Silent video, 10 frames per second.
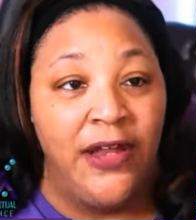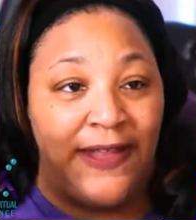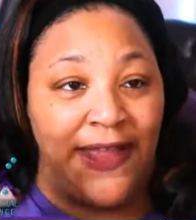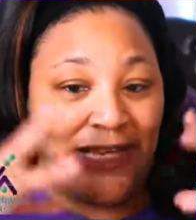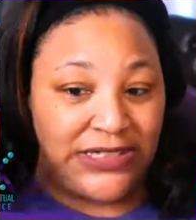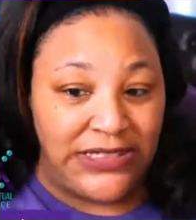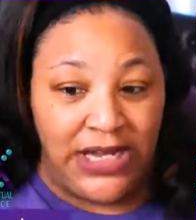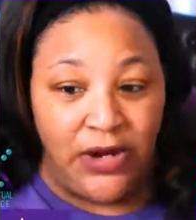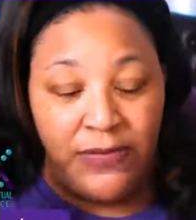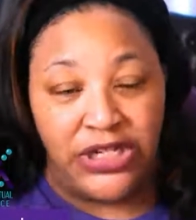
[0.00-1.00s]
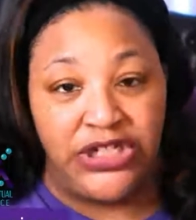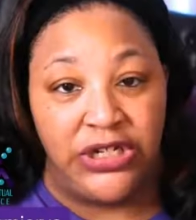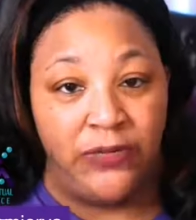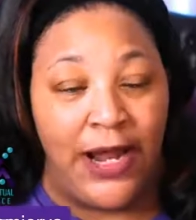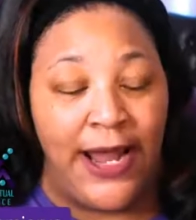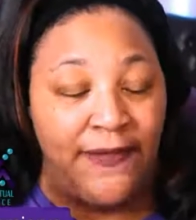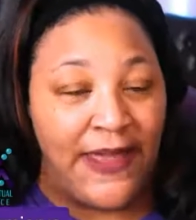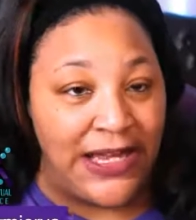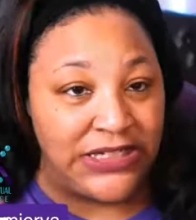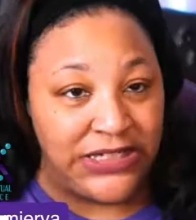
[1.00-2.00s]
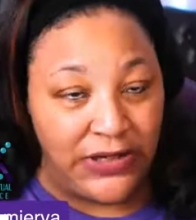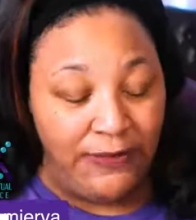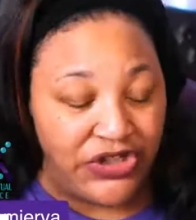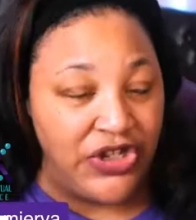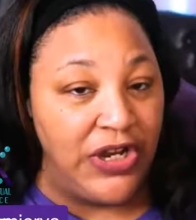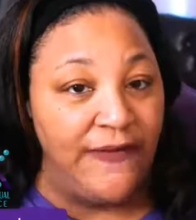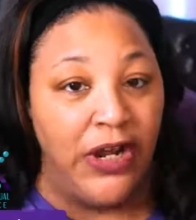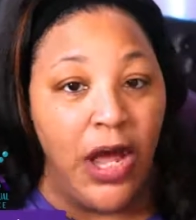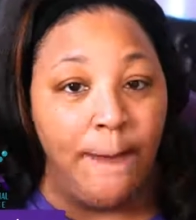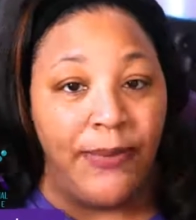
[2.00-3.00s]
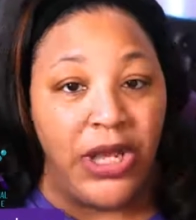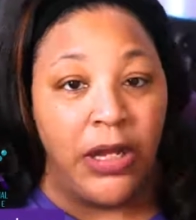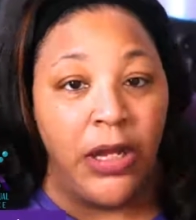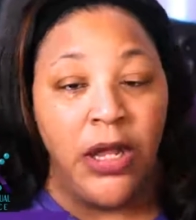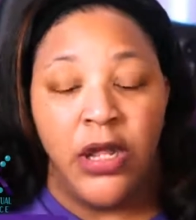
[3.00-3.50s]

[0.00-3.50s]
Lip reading: That's their mission, right? That's the mission of the company.